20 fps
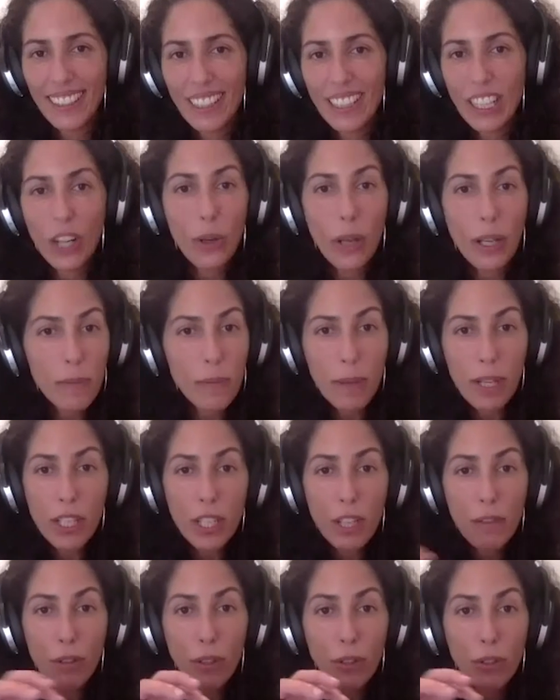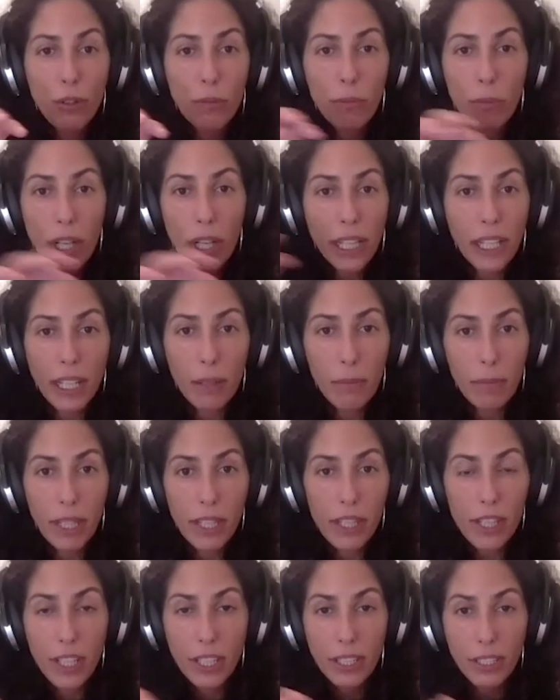especially if you do marketing
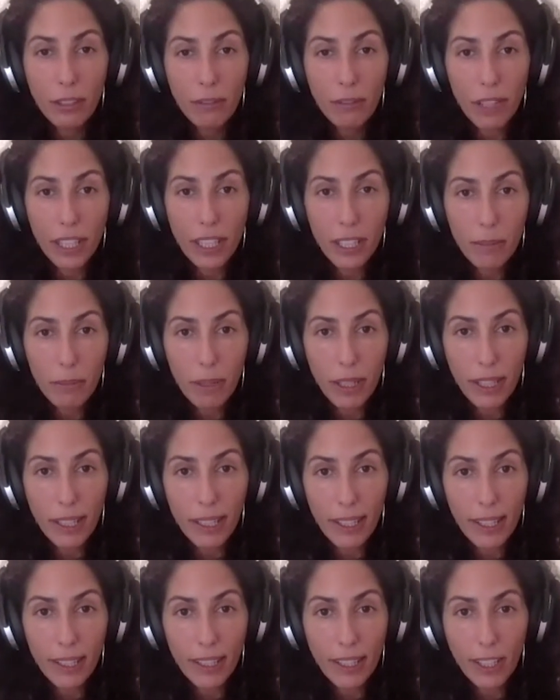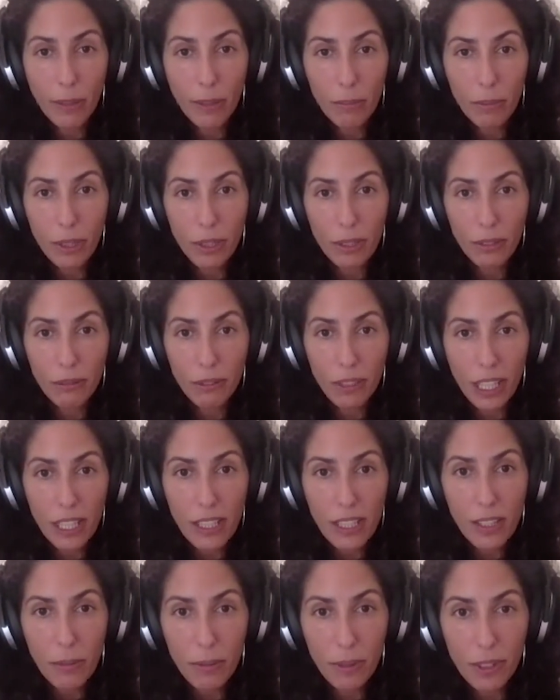budget divided by number of
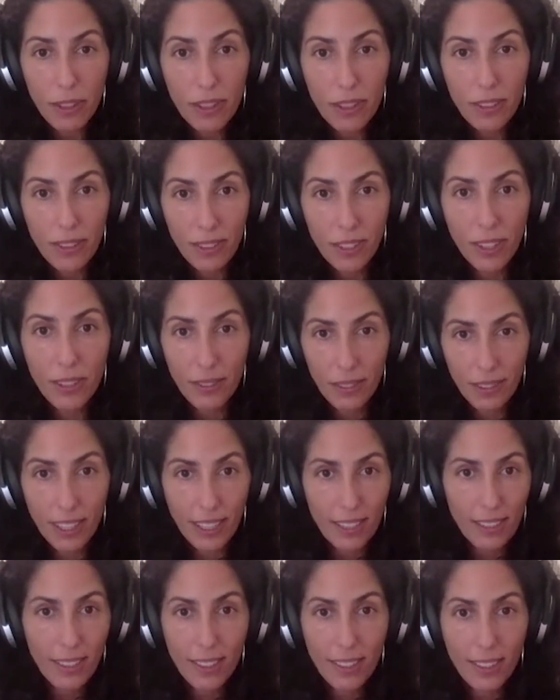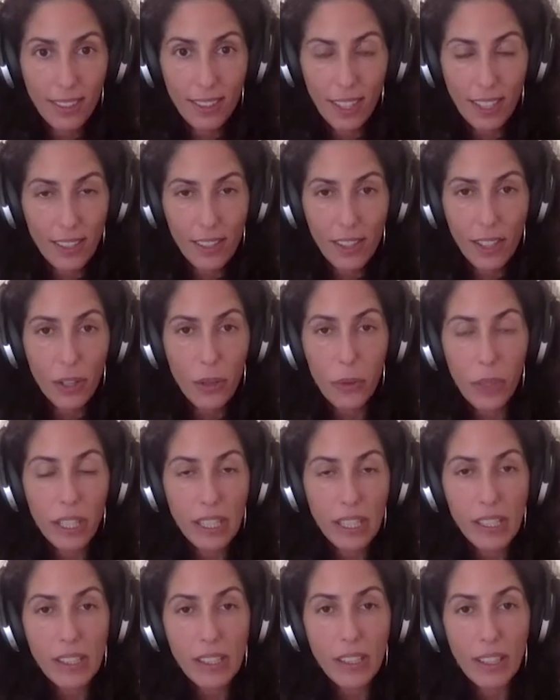customers. No, that's the
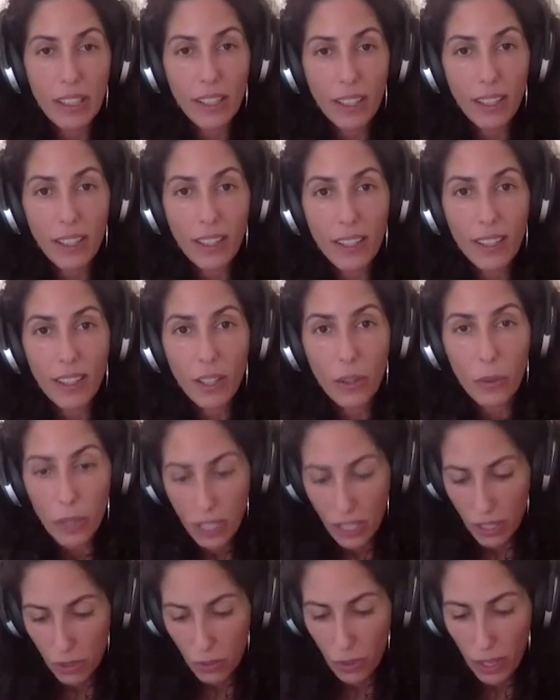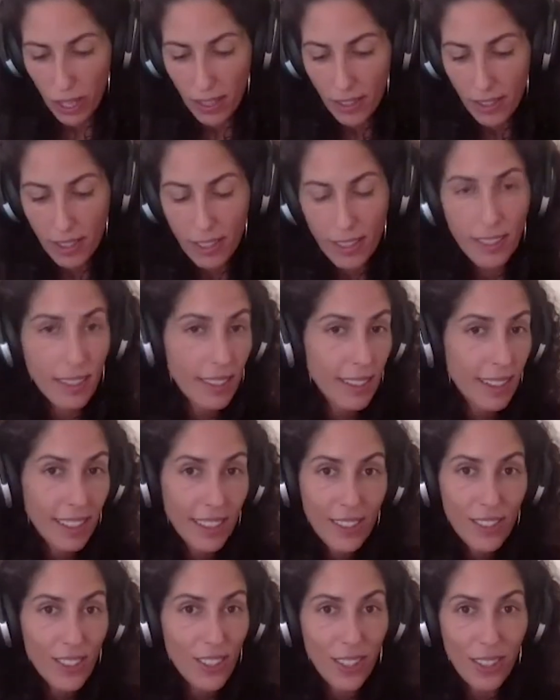quickest way.
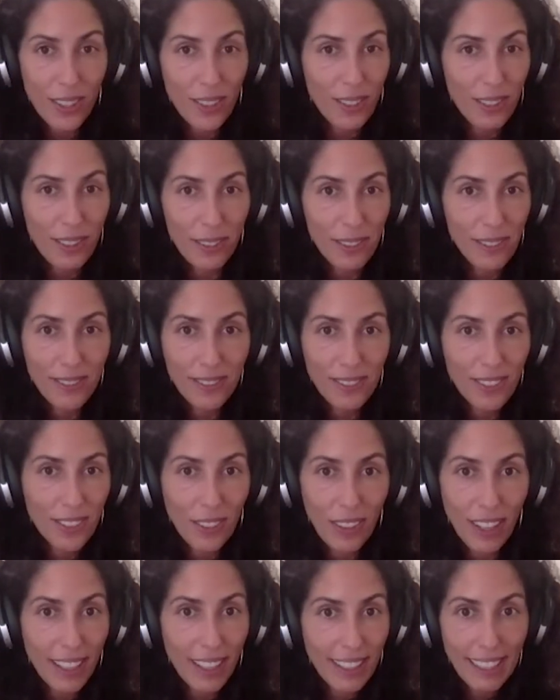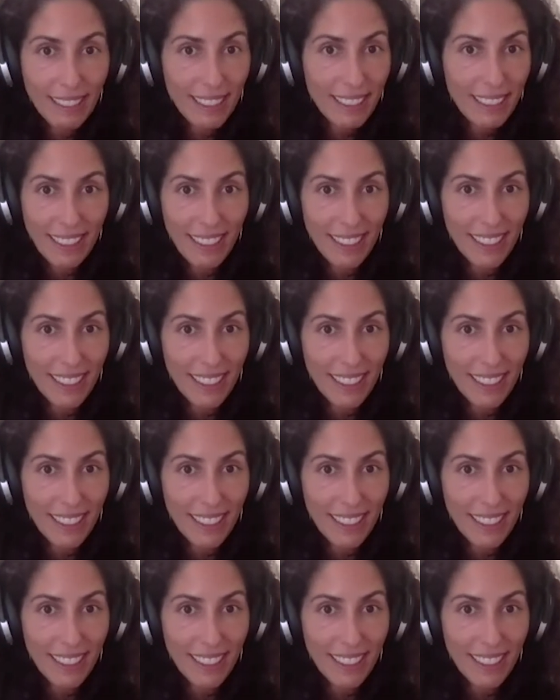So yeah, that's